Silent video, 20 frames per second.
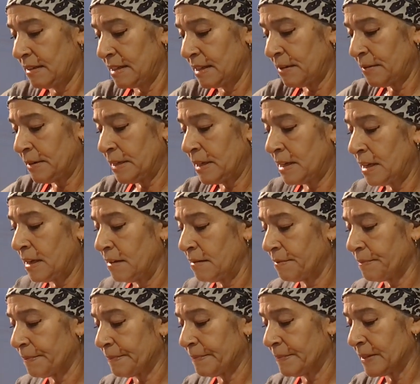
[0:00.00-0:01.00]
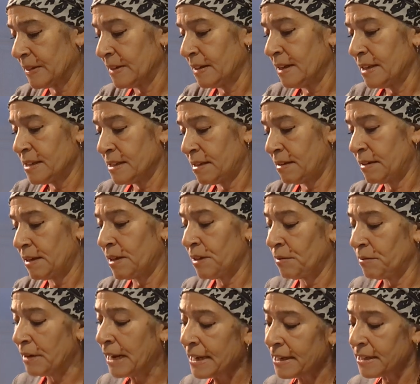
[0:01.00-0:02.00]
There we go. So now
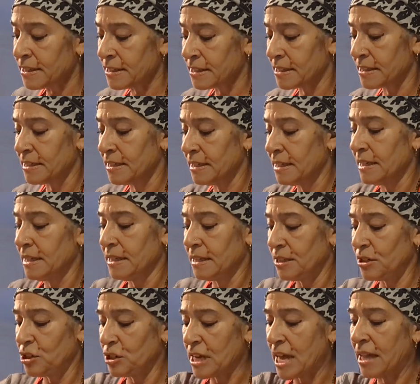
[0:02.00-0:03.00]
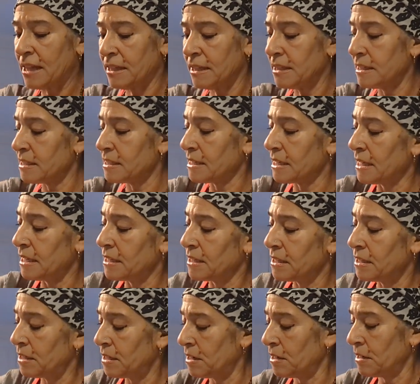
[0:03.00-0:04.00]
the rice, the shallots,
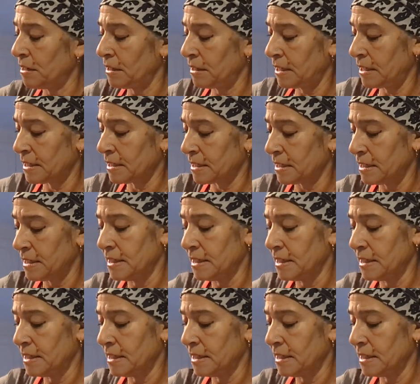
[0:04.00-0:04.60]
the garlic,